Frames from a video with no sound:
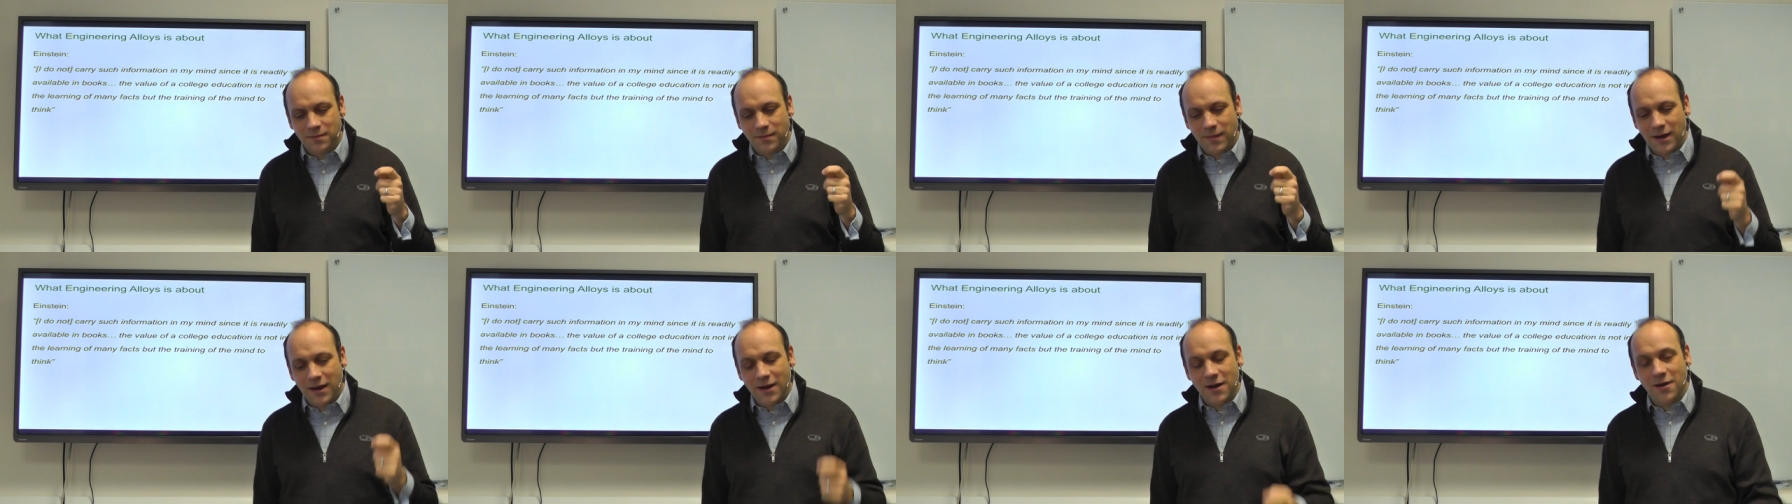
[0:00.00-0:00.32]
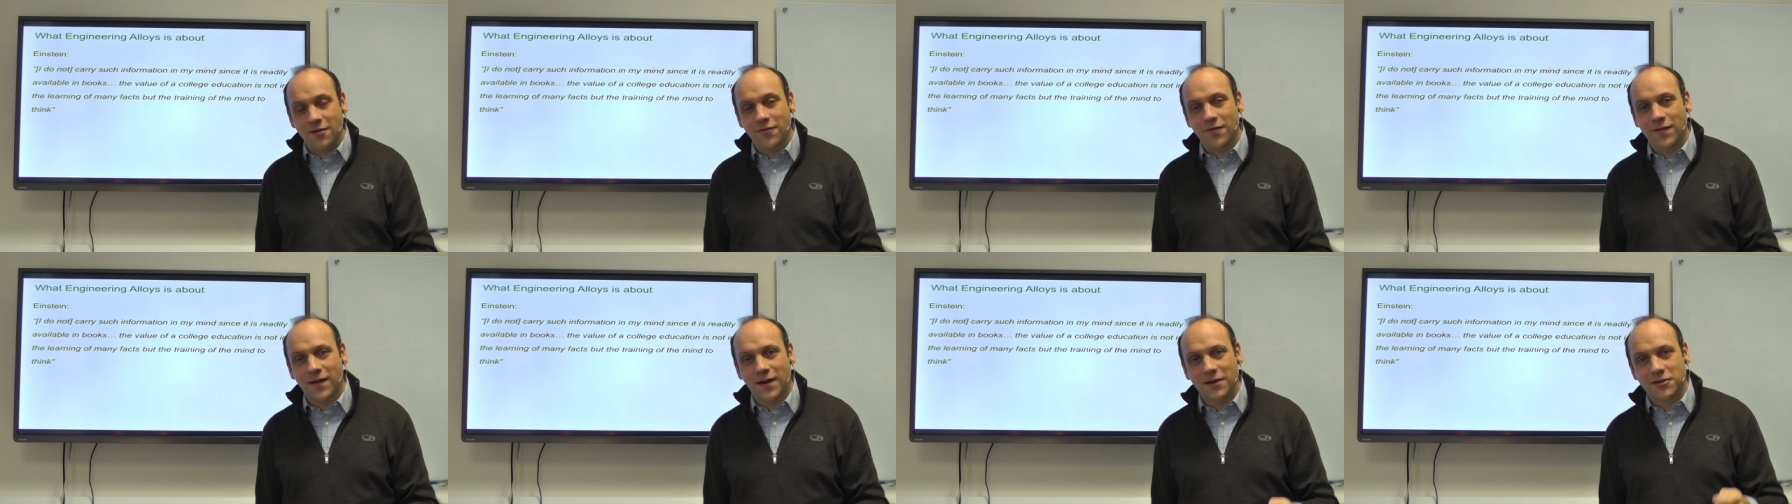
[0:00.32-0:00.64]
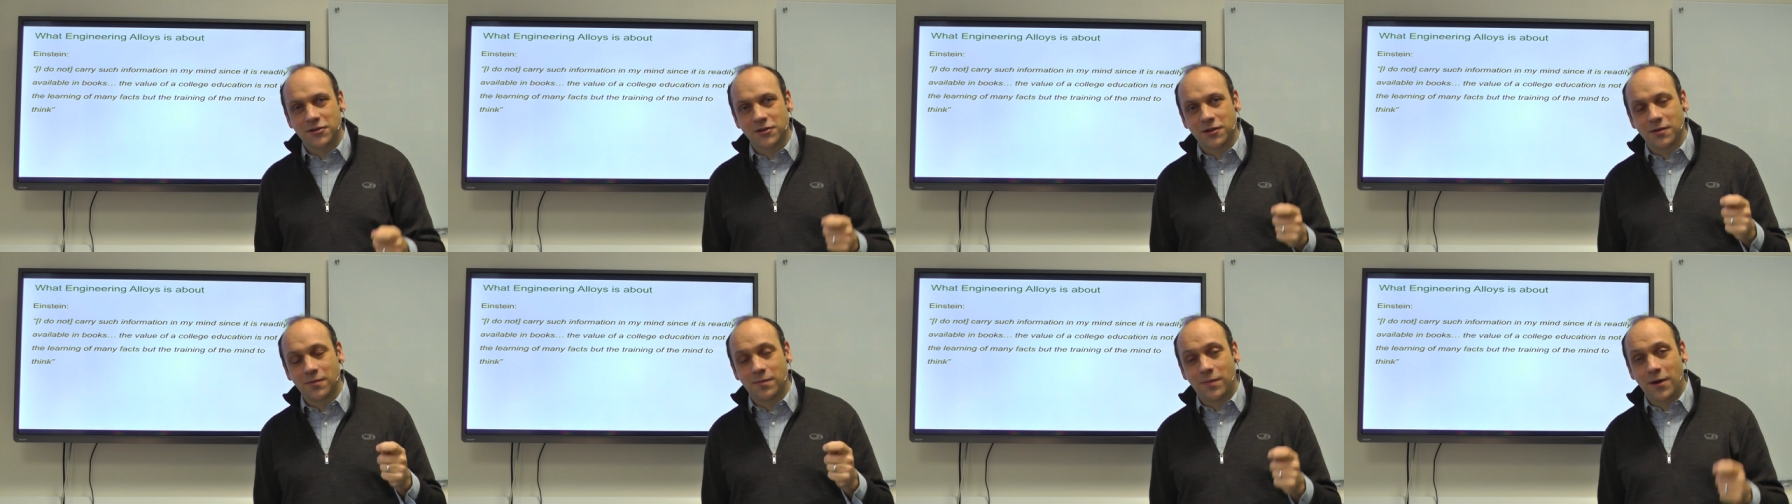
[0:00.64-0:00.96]

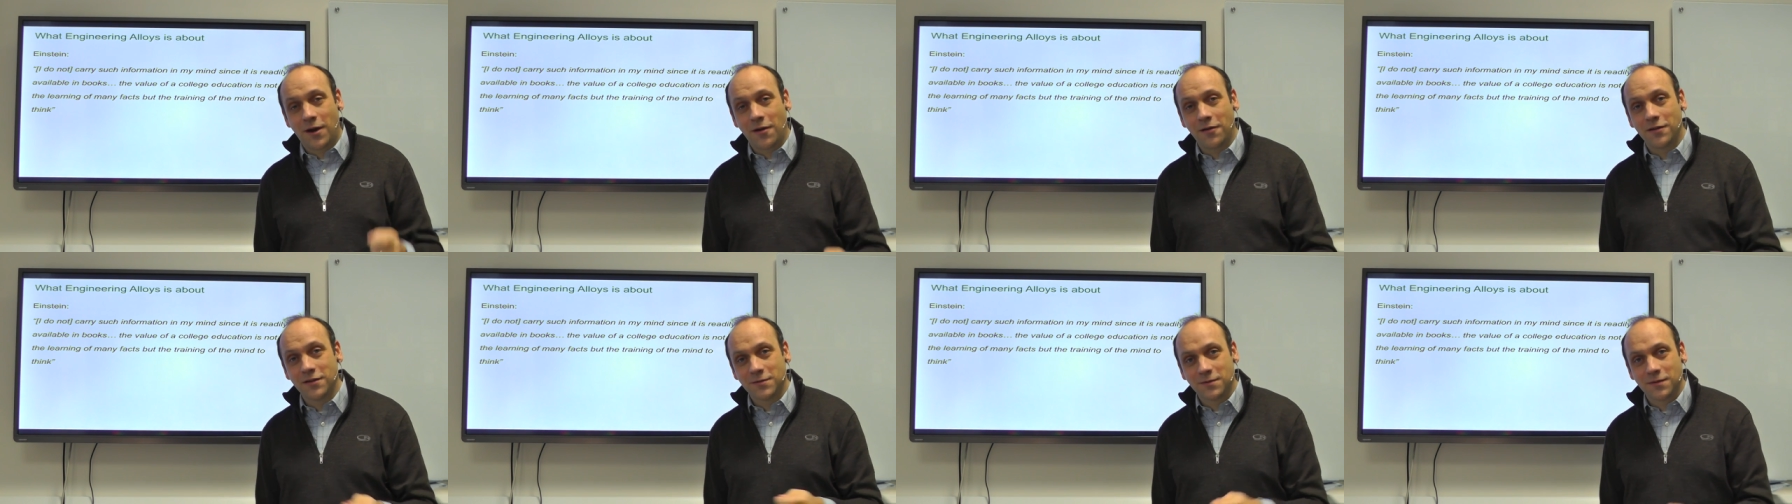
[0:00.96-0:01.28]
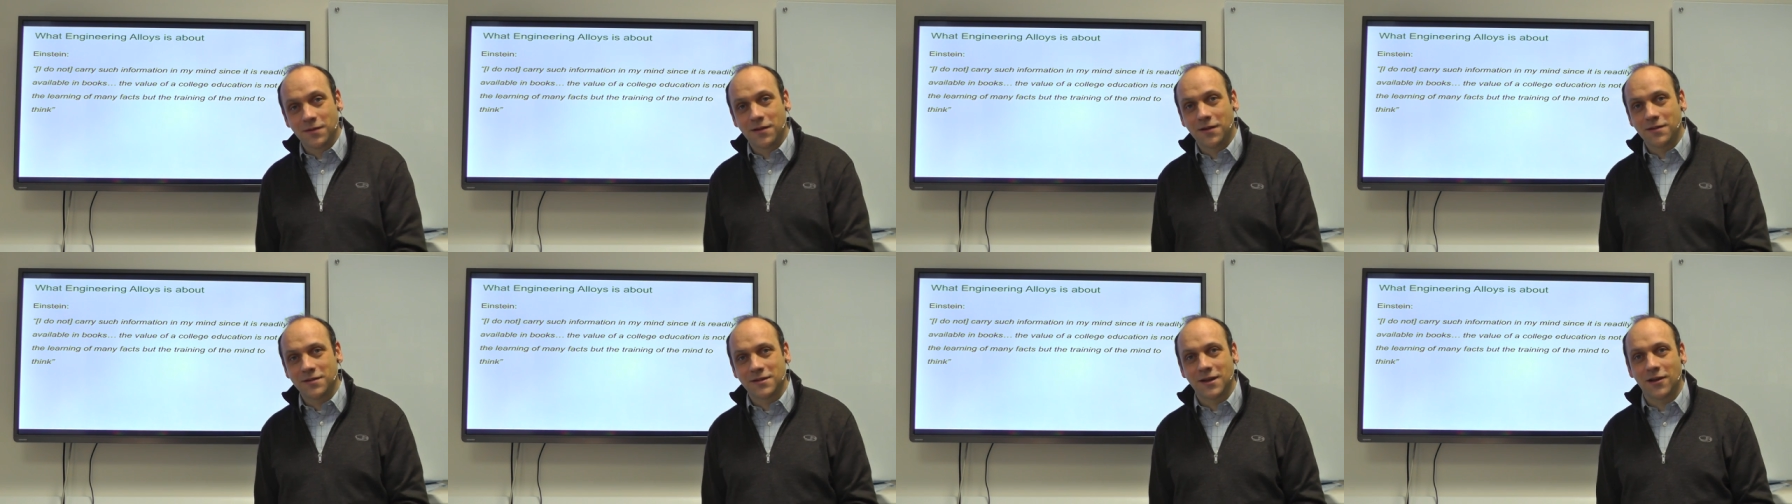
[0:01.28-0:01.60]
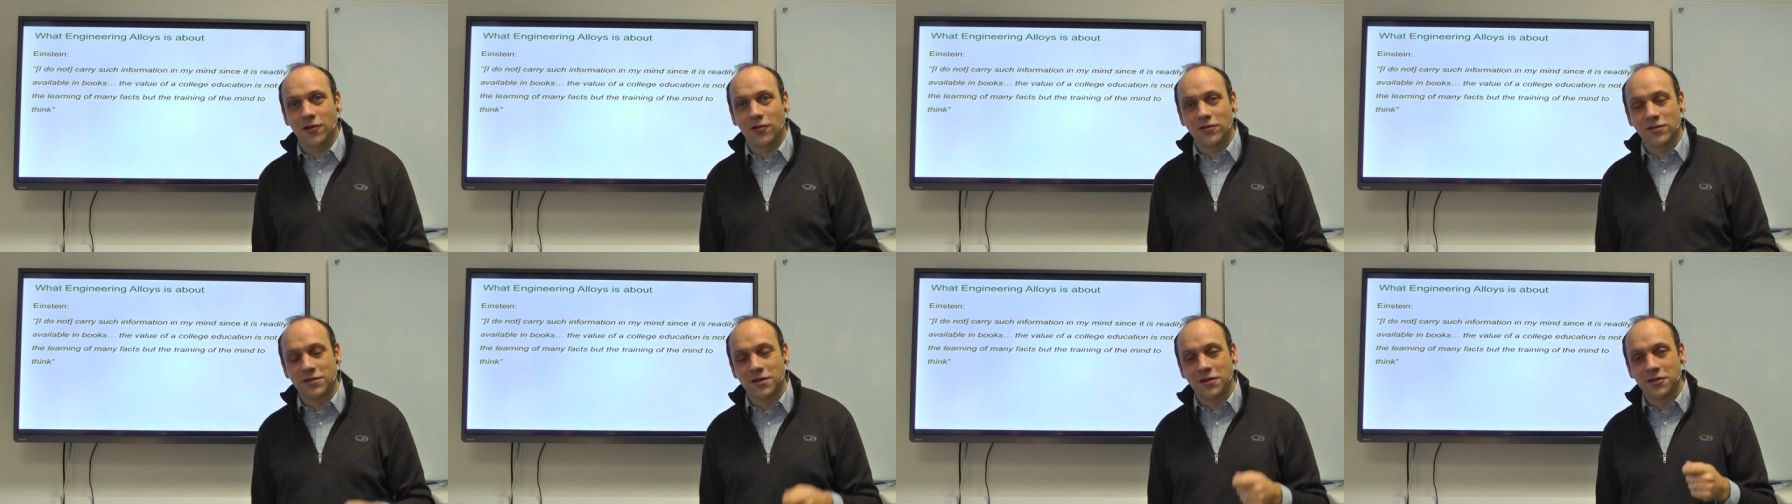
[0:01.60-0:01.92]
manufacture components with those
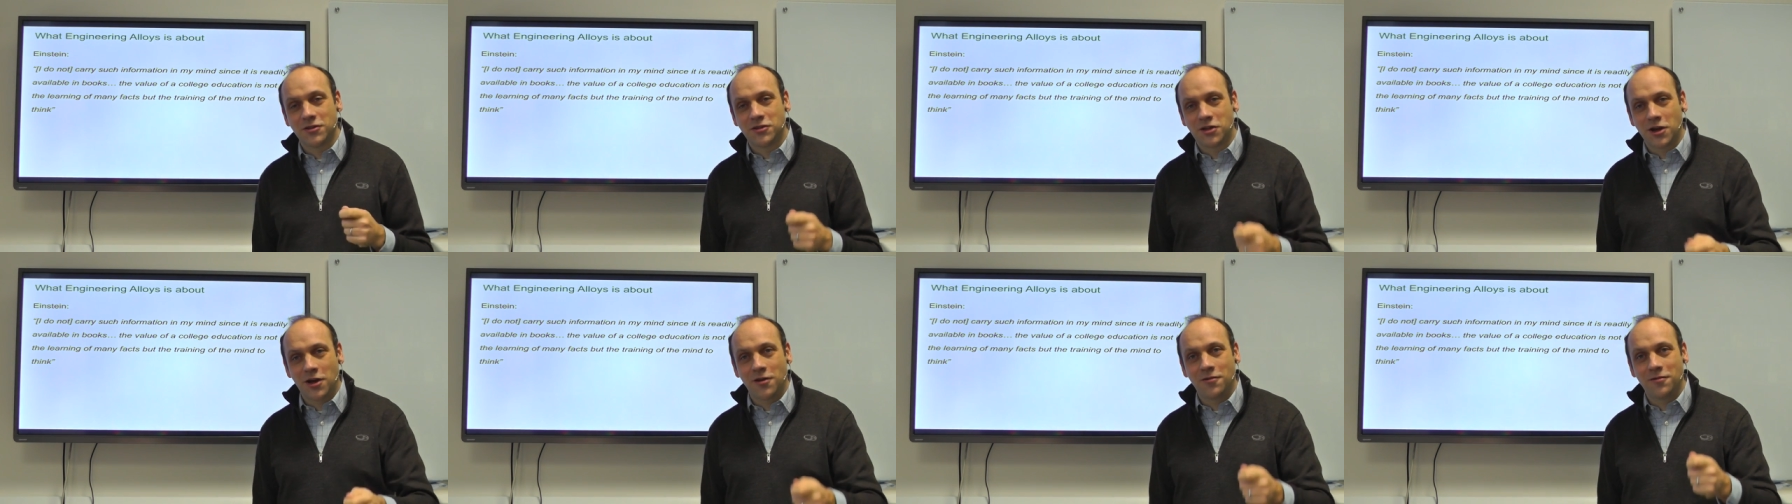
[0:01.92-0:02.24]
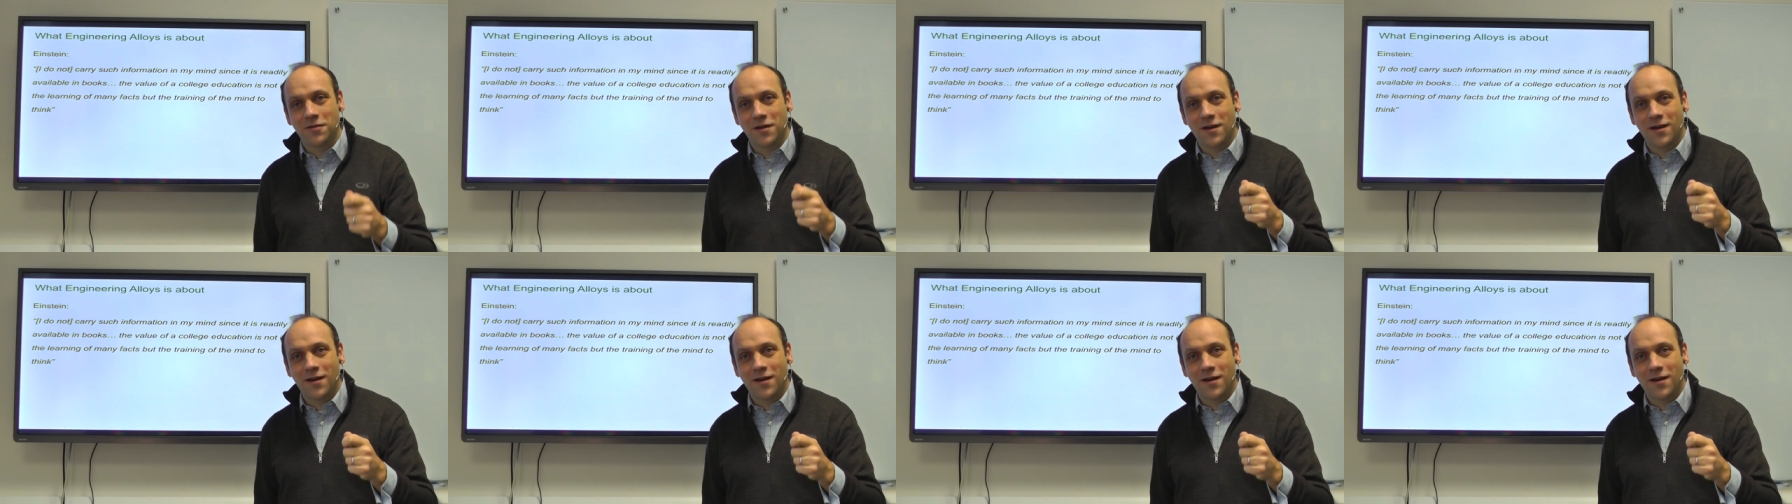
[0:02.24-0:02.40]
alloys that don't